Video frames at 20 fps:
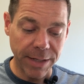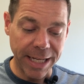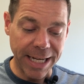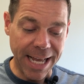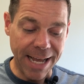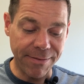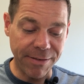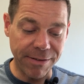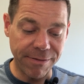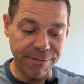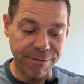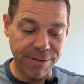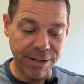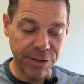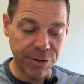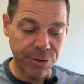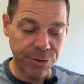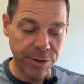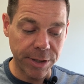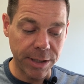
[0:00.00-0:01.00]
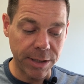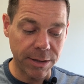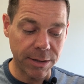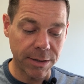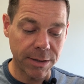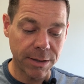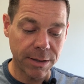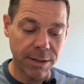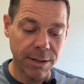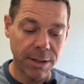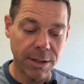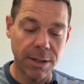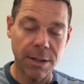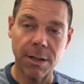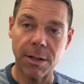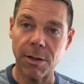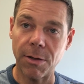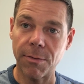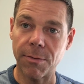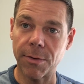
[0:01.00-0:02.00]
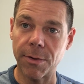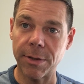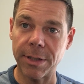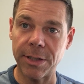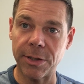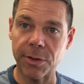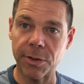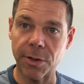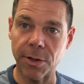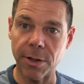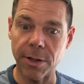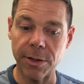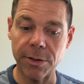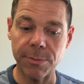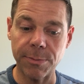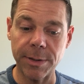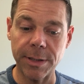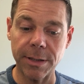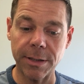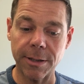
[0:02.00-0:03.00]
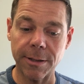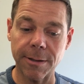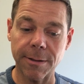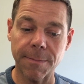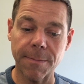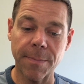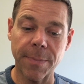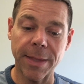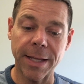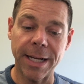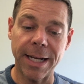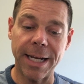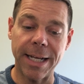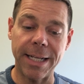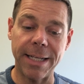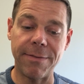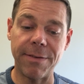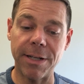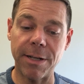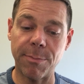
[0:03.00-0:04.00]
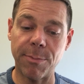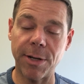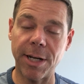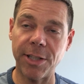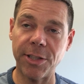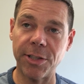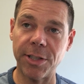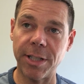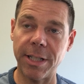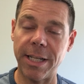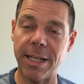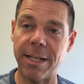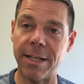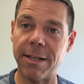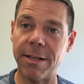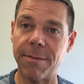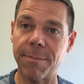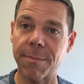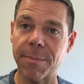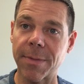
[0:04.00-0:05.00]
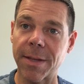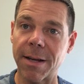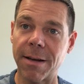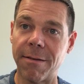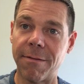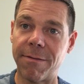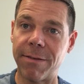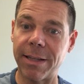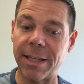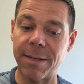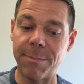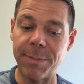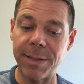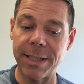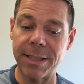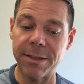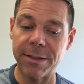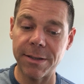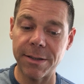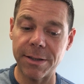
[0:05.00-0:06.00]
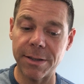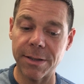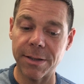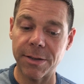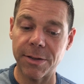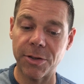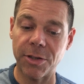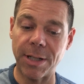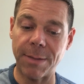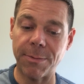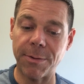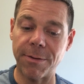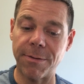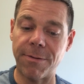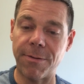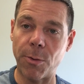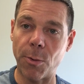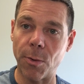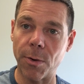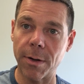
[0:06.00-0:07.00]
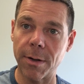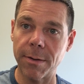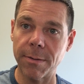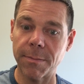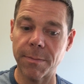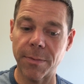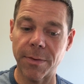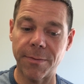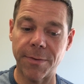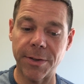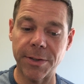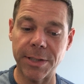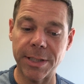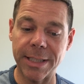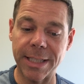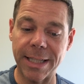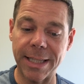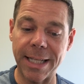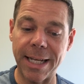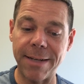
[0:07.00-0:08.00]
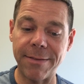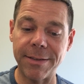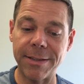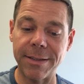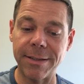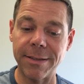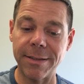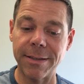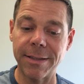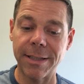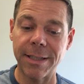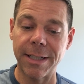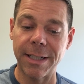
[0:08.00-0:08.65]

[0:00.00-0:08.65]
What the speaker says: and having victory over discouragement and even depression in Philippians chapter 4, verses 11.